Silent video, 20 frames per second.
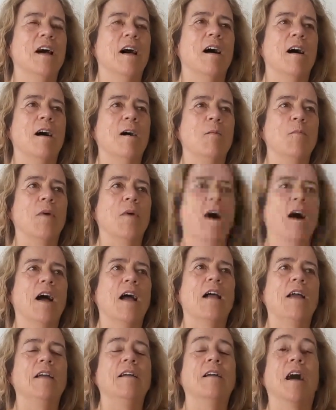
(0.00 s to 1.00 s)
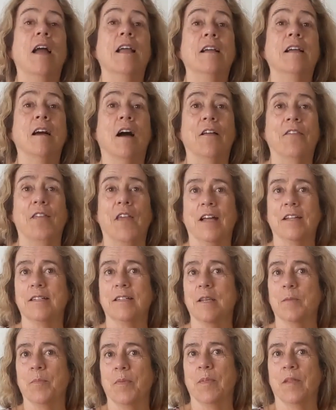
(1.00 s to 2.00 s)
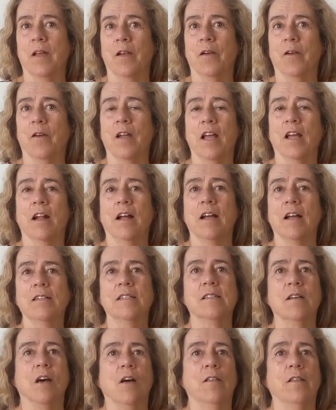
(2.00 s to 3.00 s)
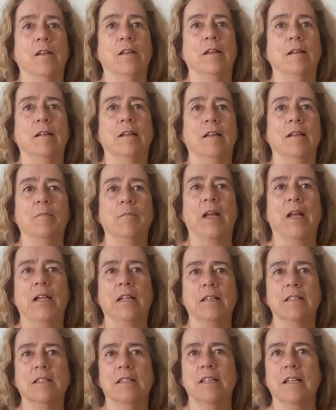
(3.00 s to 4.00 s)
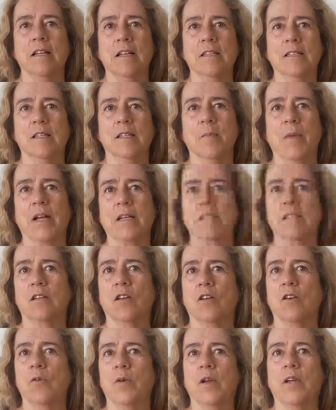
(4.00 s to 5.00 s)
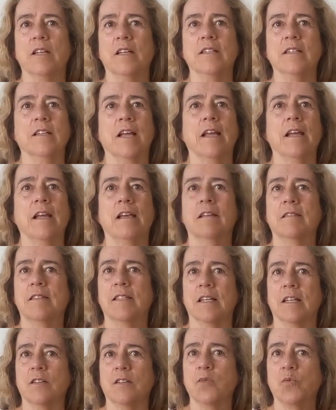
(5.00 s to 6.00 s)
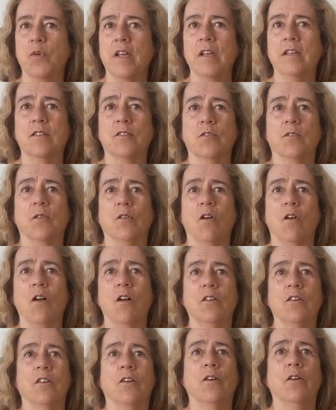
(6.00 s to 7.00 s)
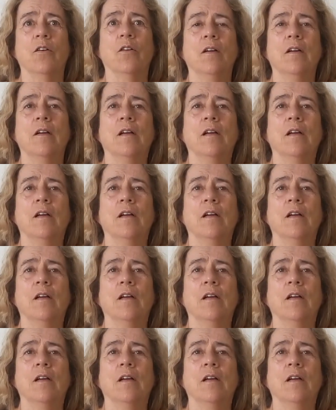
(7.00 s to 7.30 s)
I got that tip there, and I saw that in many cities in Mexico it can take 6 weeks or longer.